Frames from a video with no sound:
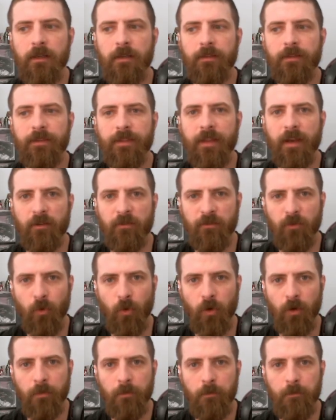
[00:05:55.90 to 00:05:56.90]

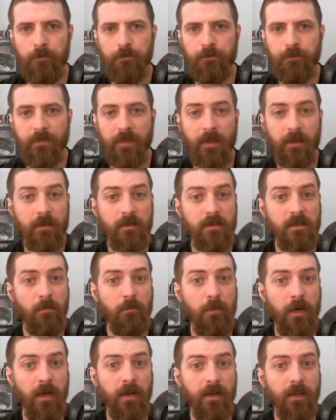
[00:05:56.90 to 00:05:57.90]
Therefore,
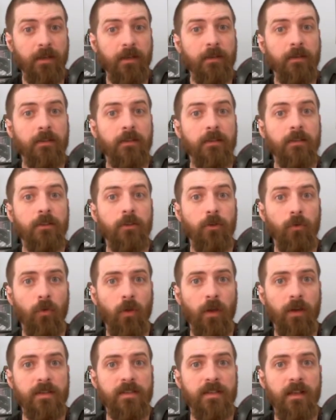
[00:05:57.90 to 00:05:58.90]
somebody who
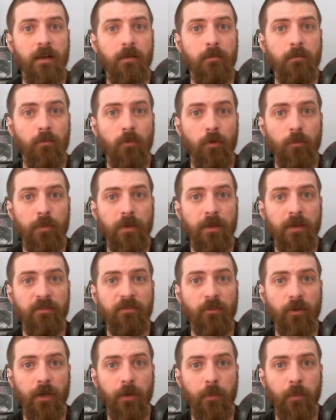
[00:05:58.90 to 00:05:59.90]
likes them will be
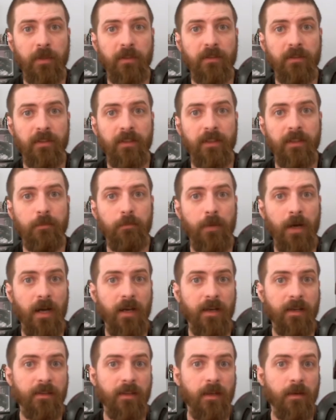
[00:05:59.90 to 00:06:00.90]
frequently
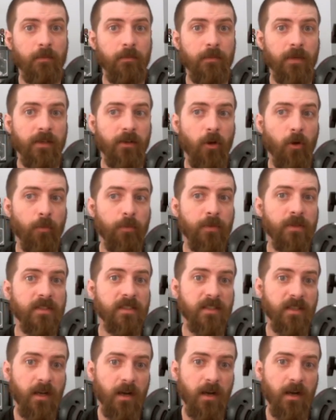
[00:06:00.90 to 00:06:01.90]
buying them in open
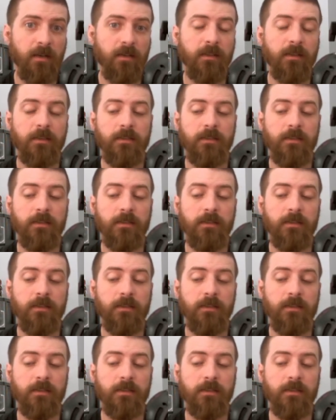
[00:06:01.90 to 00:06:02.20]
stock.